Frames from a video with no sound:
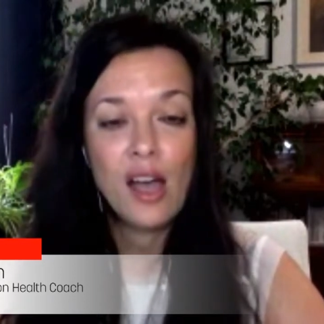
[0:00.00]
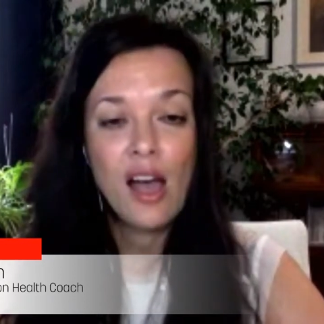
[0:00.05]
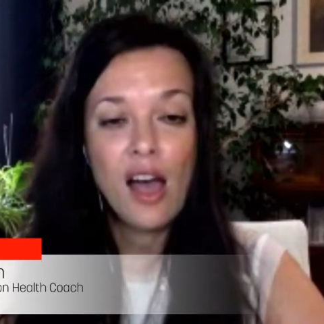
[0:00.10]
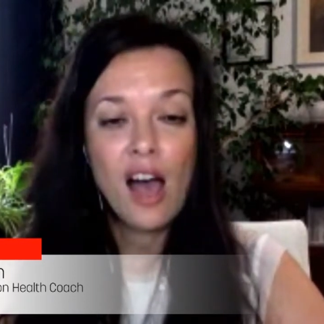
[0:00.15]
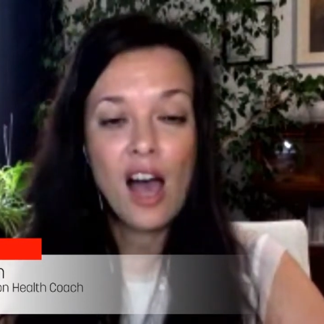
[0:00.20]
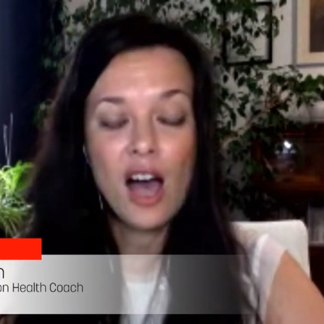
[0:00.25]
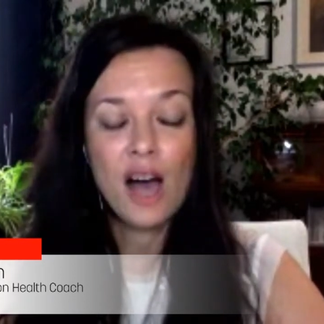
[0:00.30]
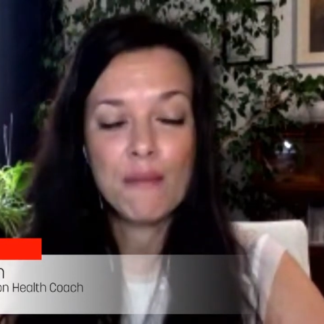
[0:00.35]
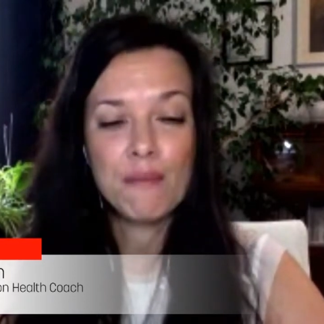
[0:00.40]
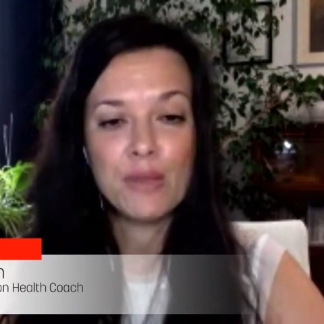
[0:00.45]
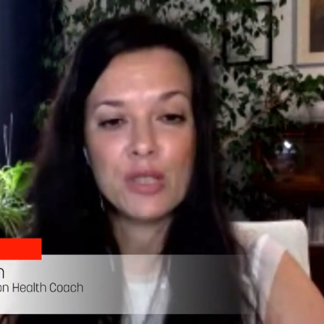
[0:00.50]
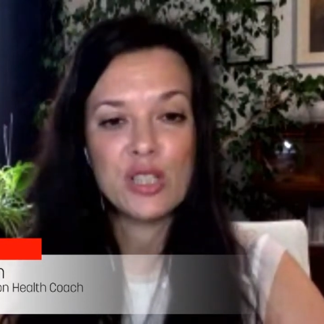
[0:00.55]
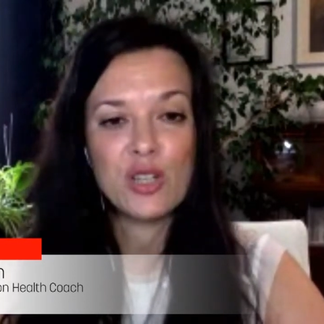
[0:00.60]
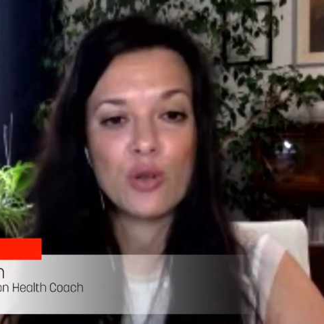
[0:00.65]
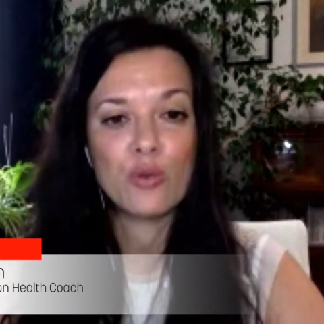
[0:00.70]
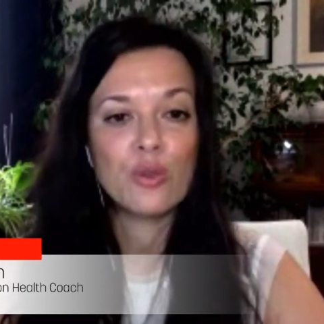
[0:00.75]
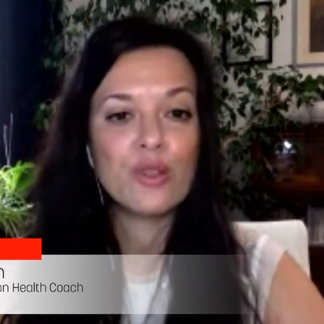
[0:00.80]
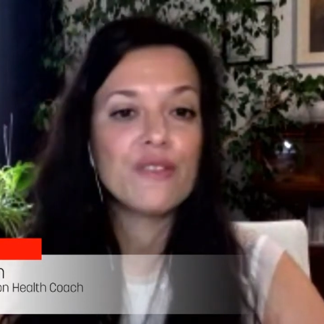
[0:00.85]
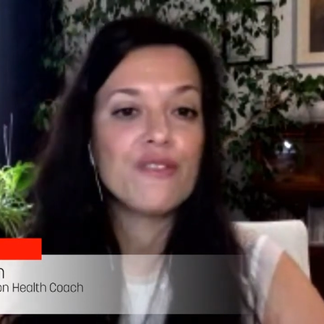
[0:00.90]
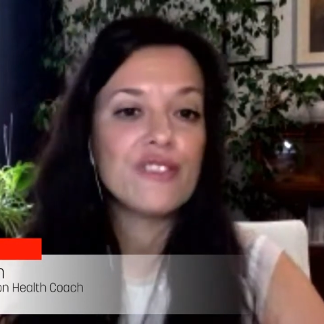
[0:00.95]
but to
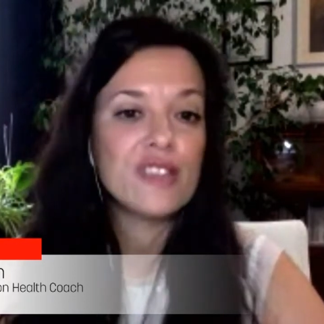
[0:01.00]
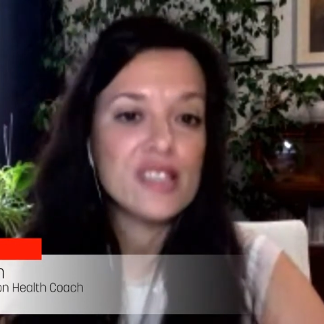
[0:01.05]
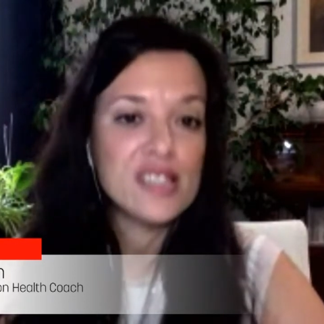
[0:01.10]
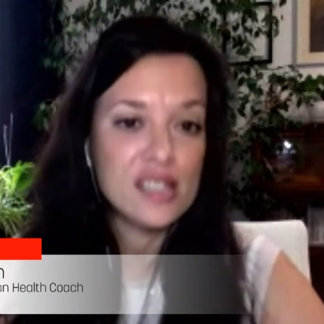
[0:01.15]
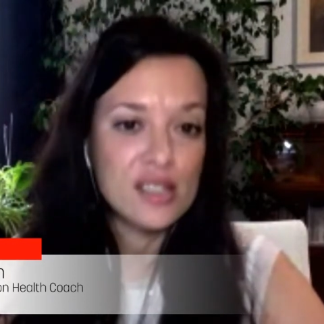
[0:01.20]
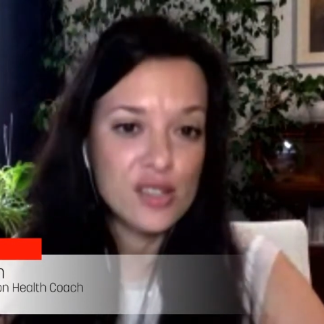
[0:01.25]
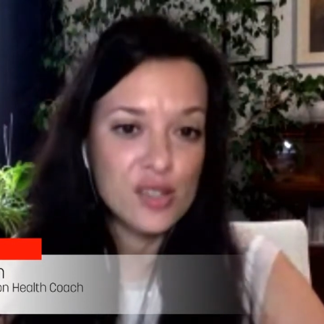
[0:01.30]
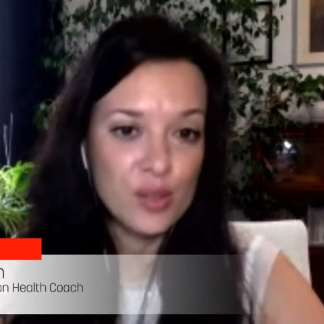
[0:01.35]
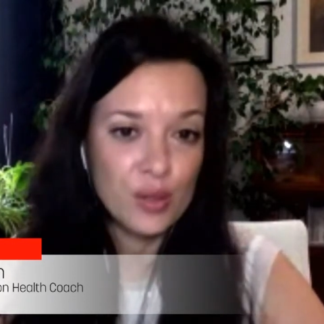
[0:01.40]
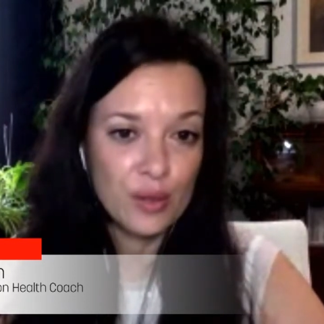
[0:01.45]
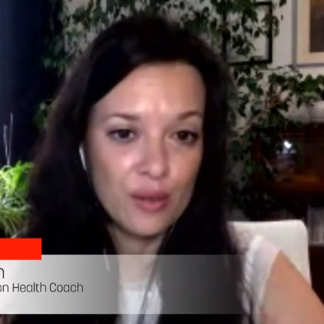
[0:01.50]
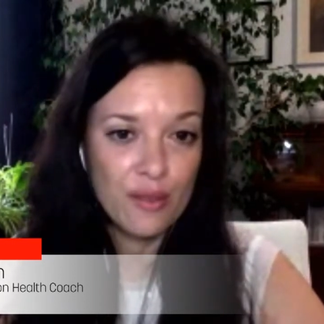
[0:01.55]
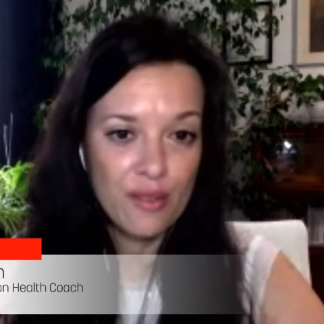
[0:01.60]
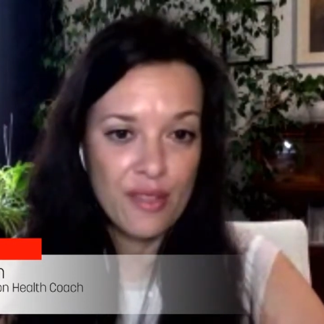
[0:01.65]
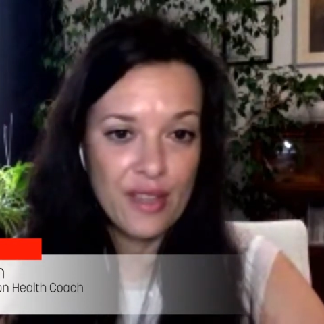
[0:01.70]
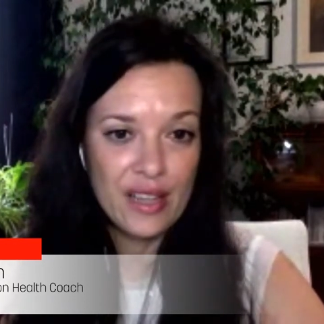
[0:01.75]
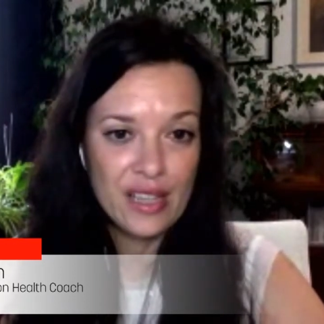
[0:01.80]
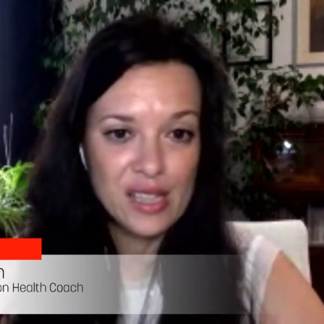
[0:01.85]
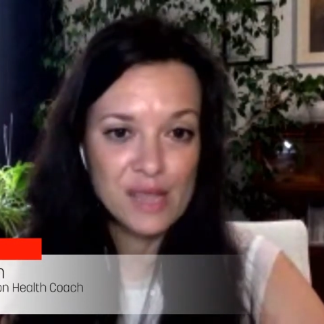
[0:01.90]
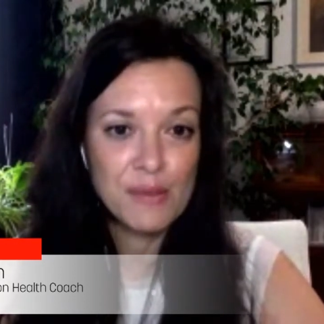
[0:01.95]
revisit certain
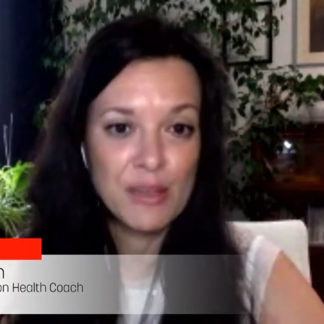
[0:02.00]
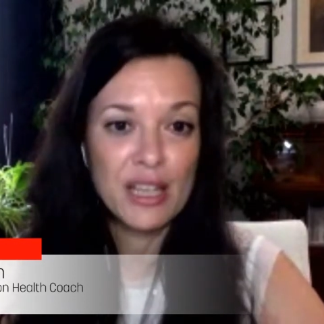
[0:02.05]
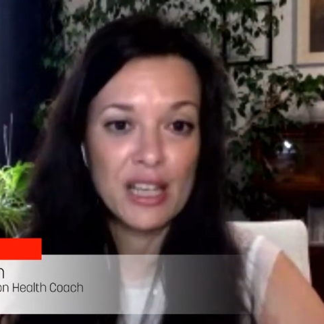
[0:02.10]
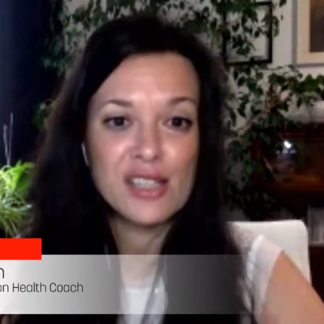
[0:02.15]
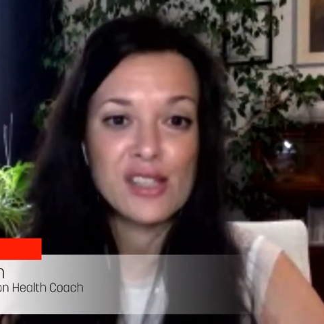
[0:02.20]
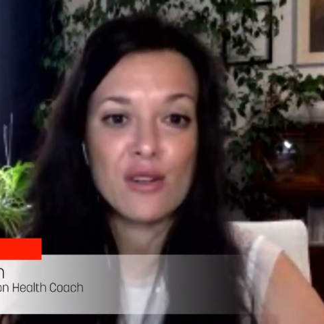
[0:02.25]
things because